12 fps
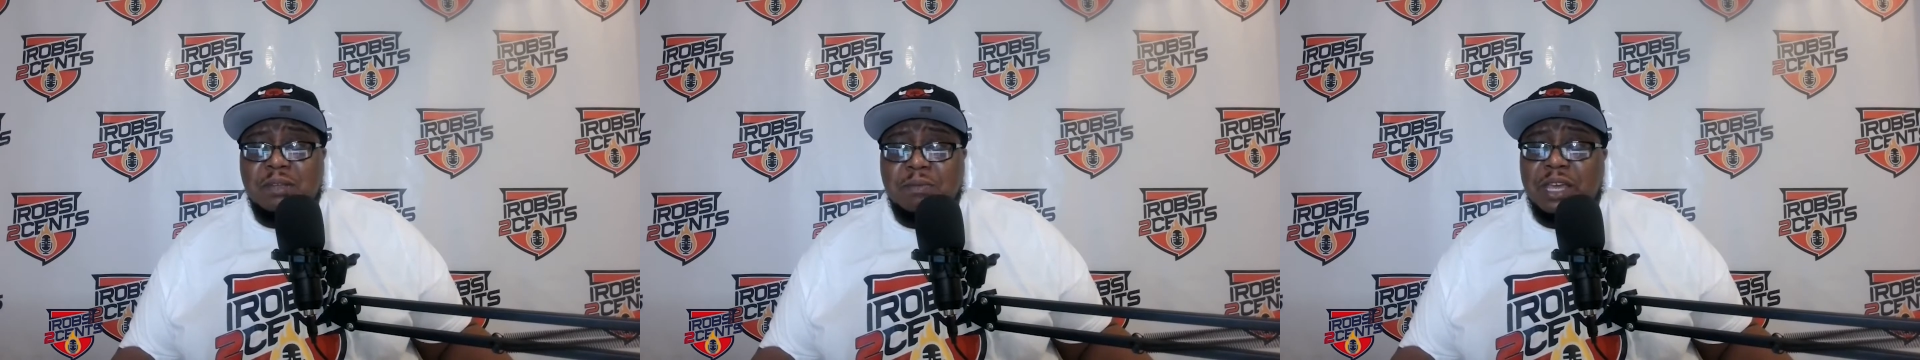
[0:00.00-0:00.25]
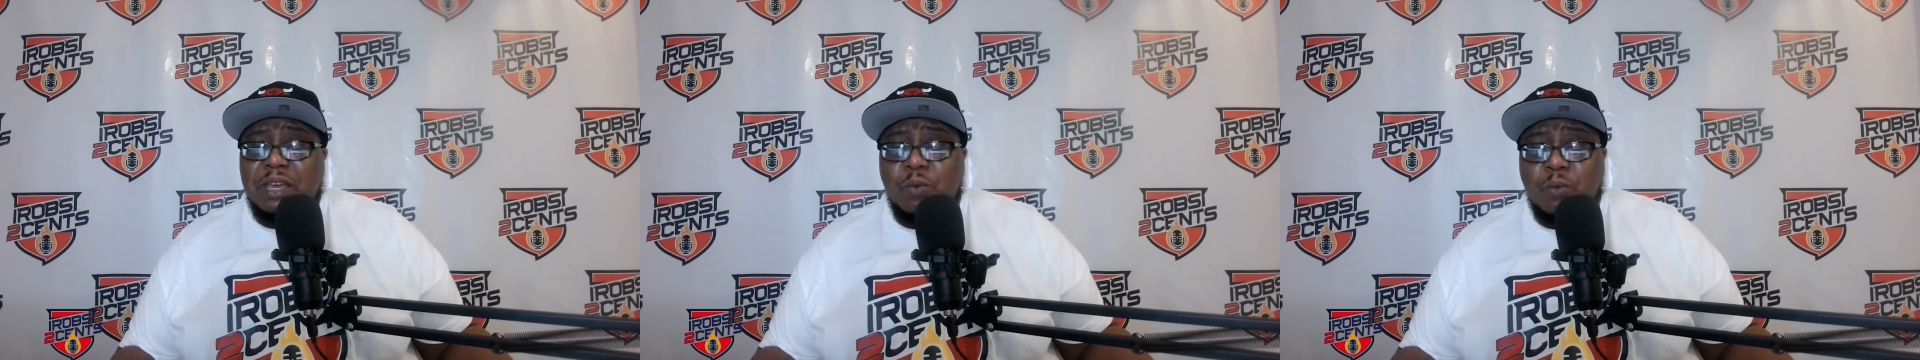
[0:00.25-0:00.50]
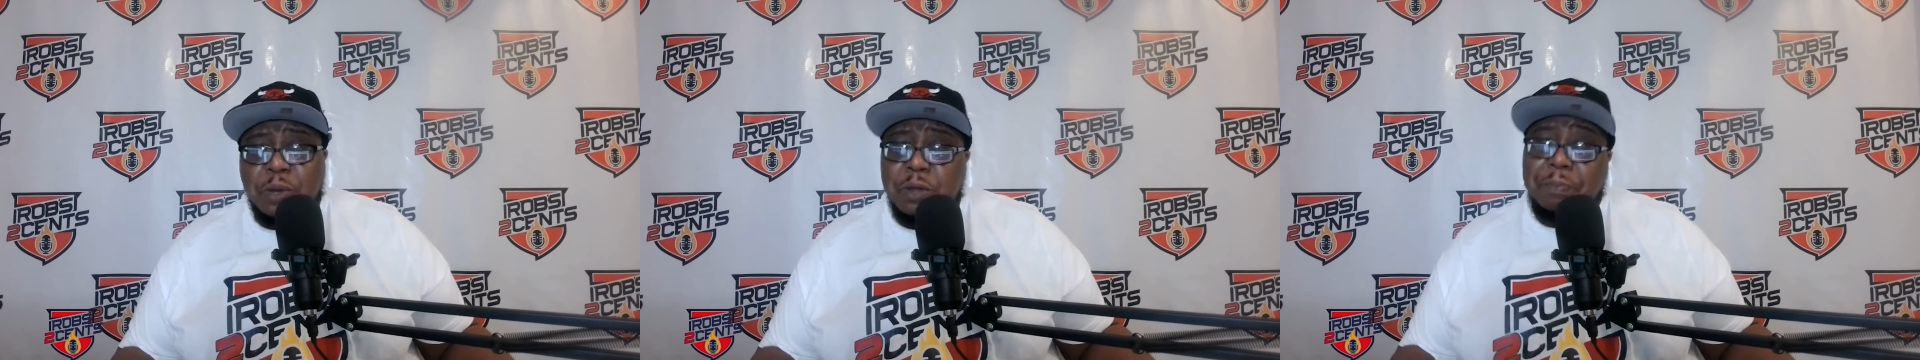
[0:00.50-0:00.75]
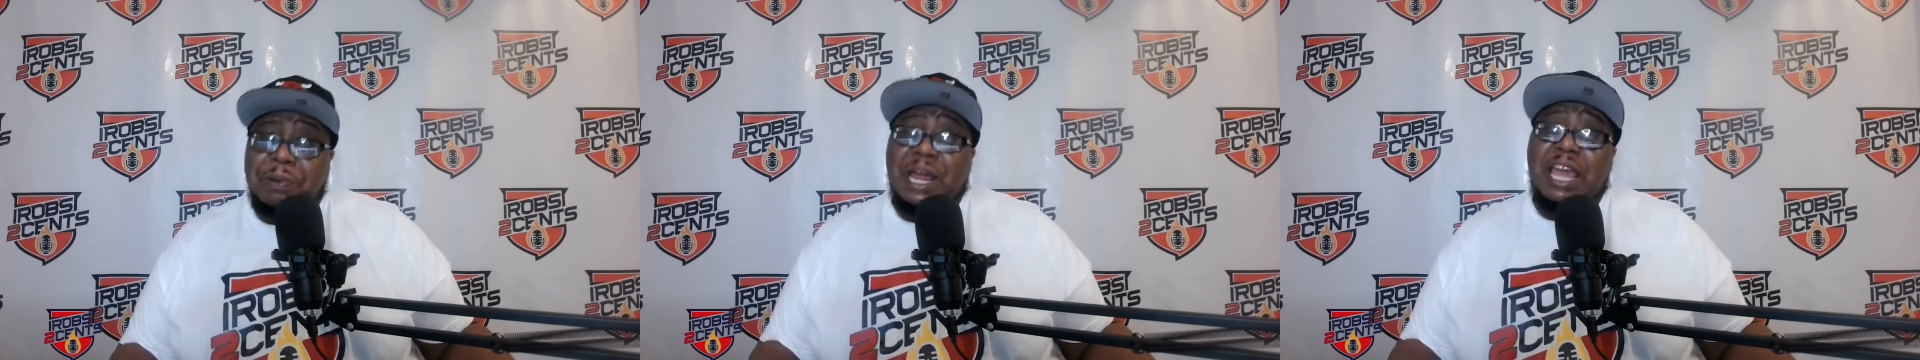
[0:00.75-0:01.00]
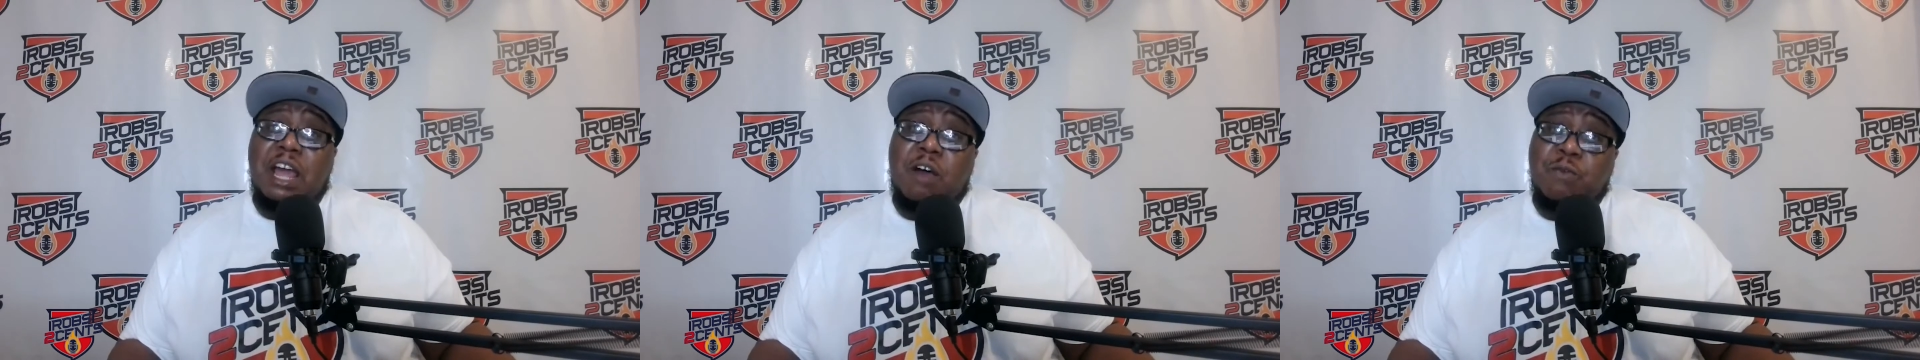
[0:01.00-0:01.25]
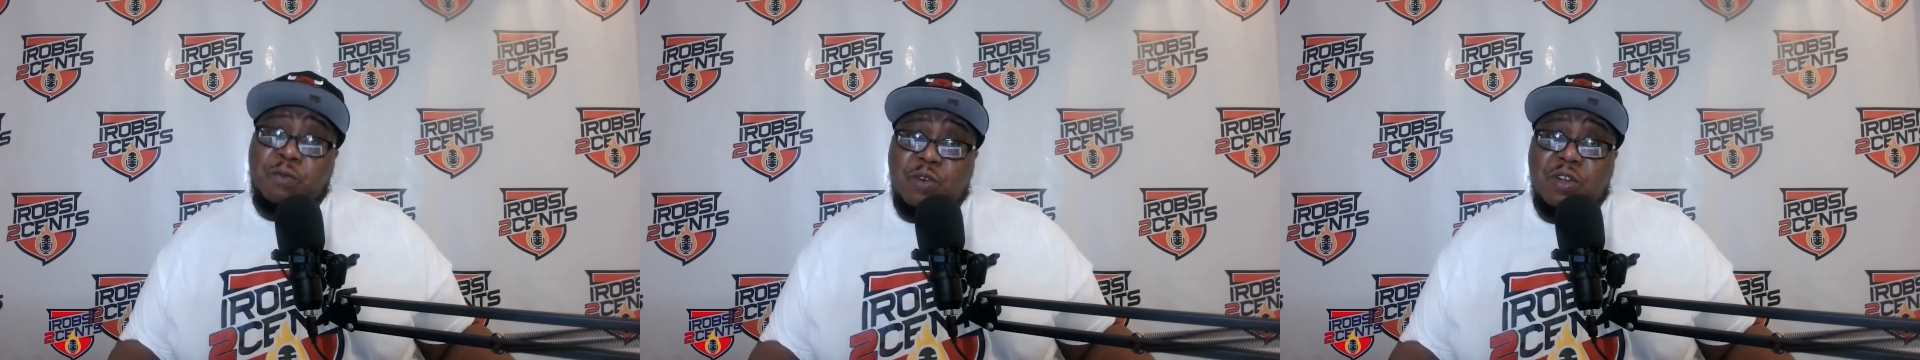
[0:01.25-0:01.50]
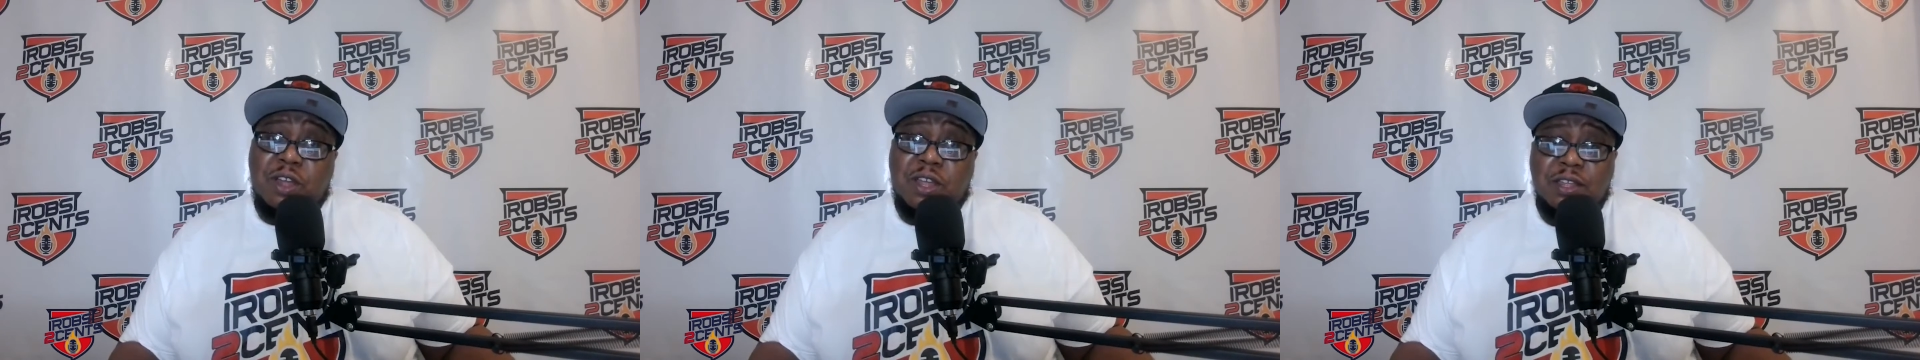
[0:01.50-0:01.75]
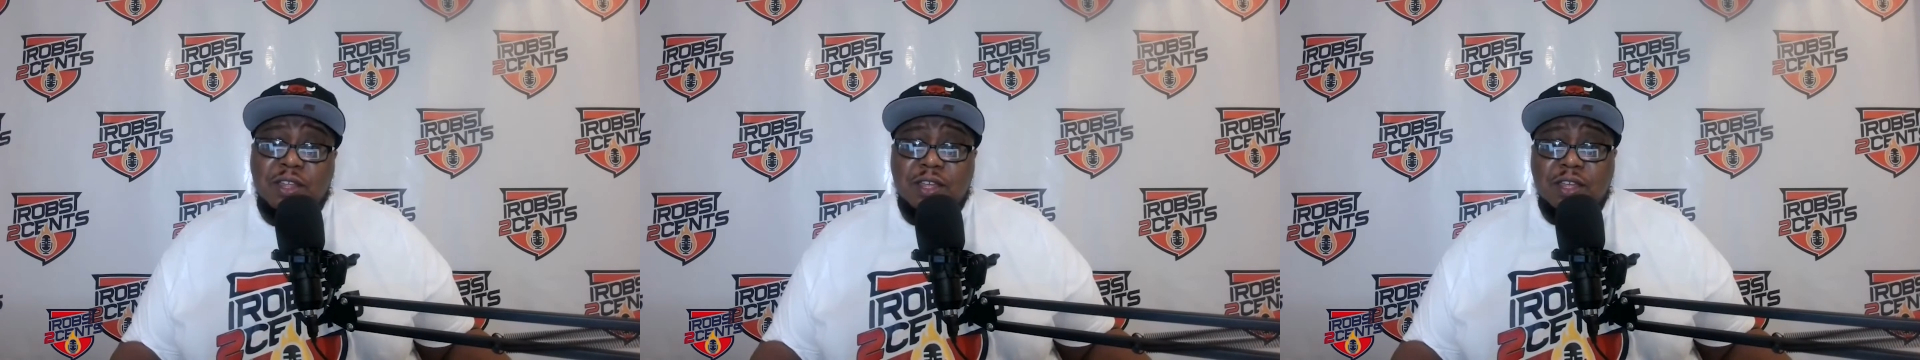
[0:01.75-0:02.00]
make a real playoff run.
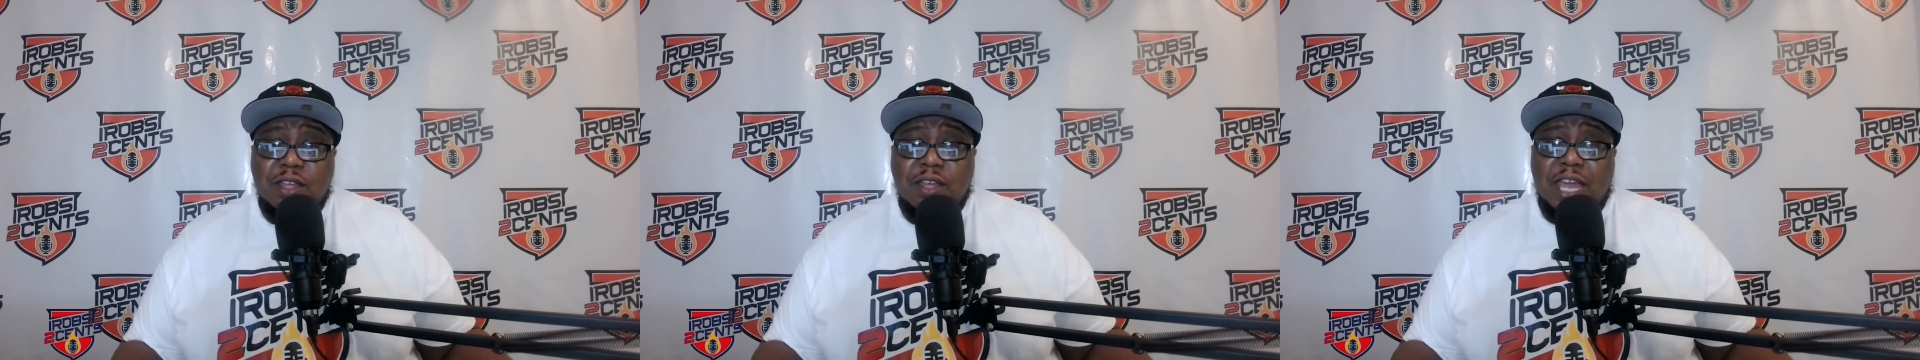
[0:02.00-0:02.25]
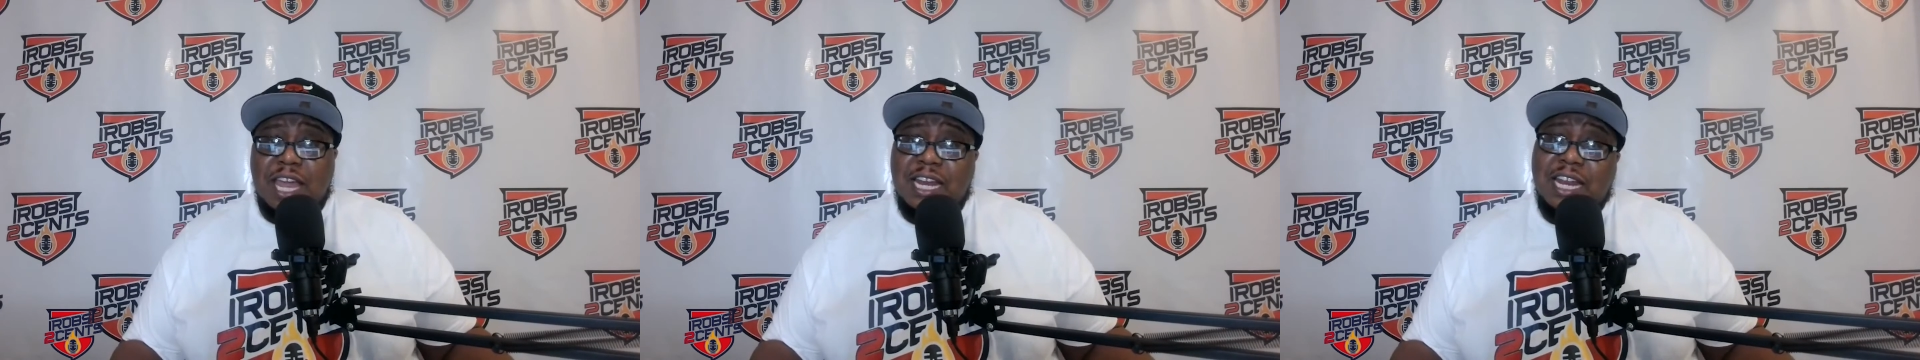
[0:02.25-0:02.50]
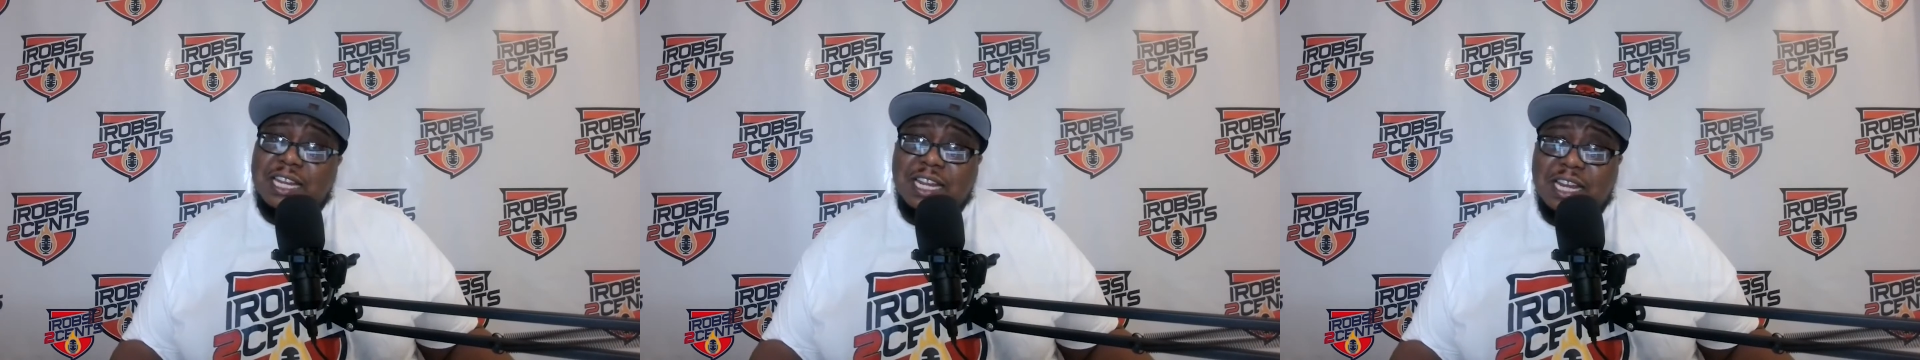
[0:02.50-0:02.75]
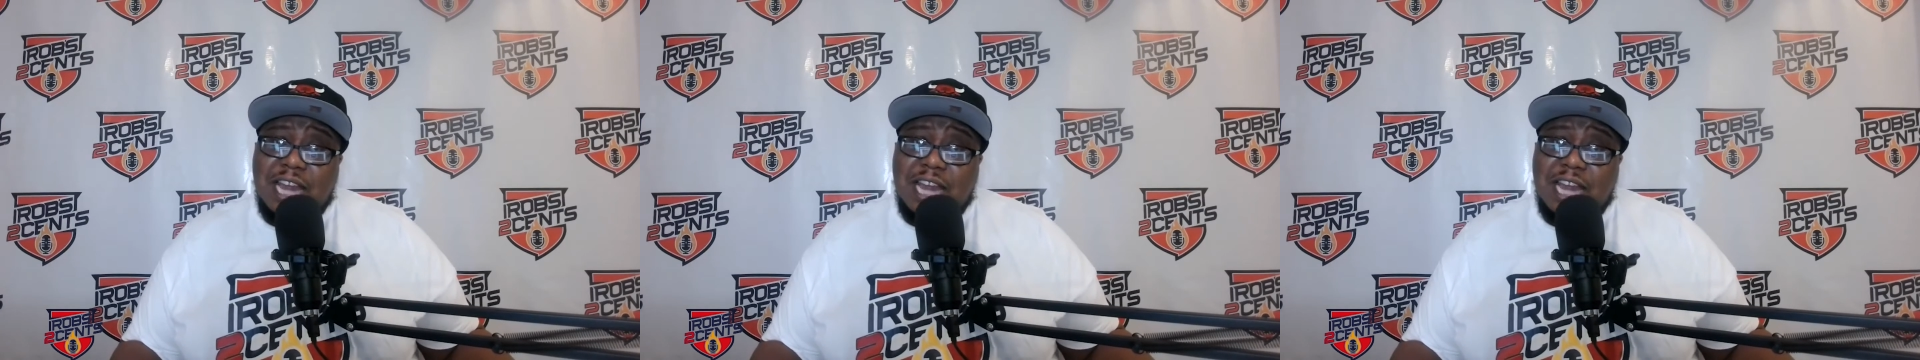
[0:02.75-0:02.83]
And that didn't